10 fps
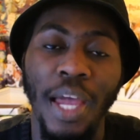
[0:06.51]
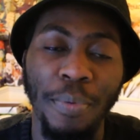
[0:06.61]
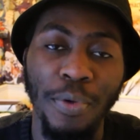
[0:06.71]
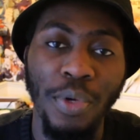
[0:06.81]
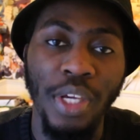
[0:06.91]

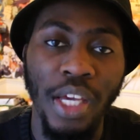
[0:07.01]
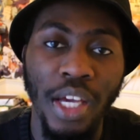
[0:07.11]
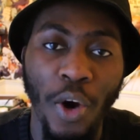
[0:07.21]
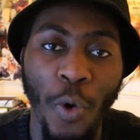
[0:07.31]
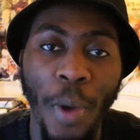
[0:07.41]
Happy New
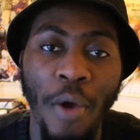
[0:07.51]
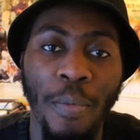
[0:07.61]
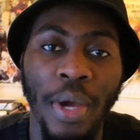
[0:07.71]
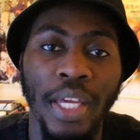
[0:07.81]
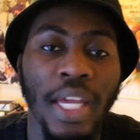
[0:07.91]
Year! I hope
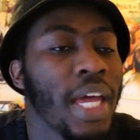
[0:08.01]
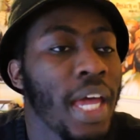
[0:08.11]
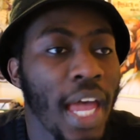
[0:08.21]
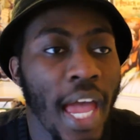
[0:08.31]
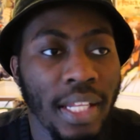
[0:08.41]
everybody
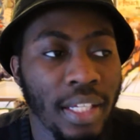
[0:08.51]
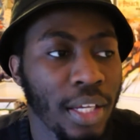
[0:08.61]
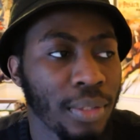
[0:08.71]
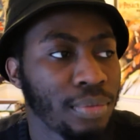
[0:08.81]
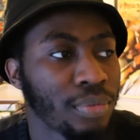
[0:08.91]
had
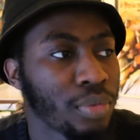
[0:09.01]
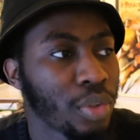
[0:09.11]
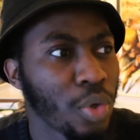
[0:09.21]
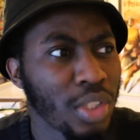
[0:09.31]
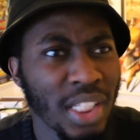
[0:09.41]
a
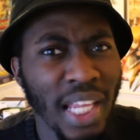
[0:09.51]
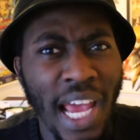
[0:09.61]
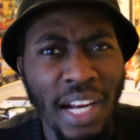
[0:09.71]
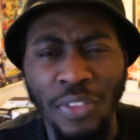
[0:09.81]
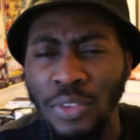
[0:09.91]
good
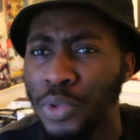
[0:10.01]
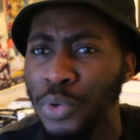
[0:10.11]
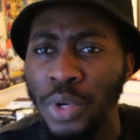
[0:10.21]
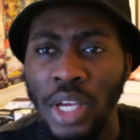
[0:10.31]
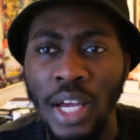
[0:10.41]
slide into the
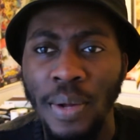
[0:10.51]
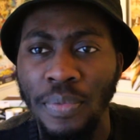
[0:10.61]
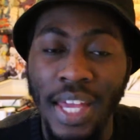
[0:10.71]
new year.